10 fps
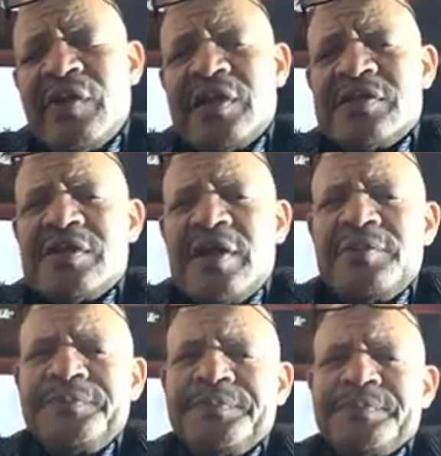
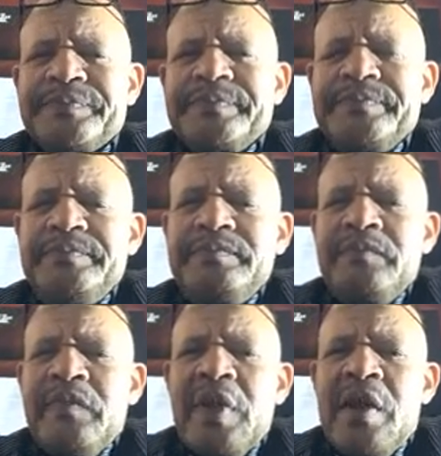that
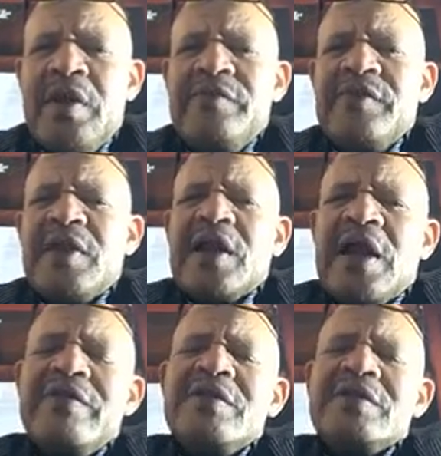even the
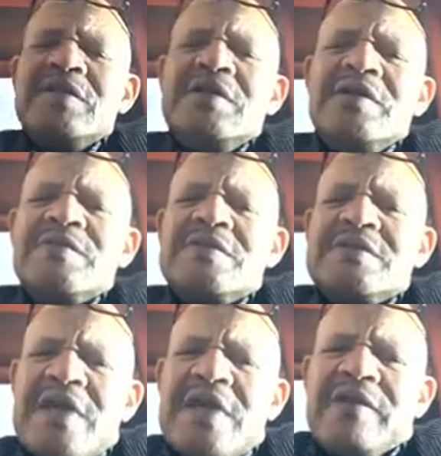current king
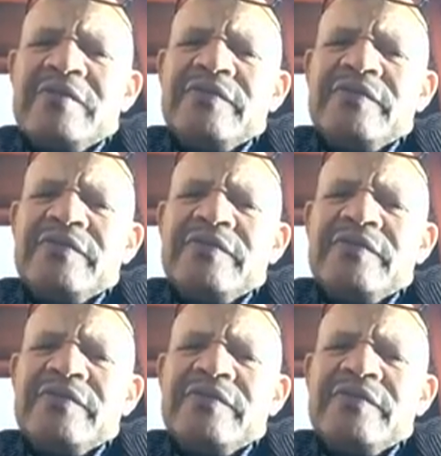himself,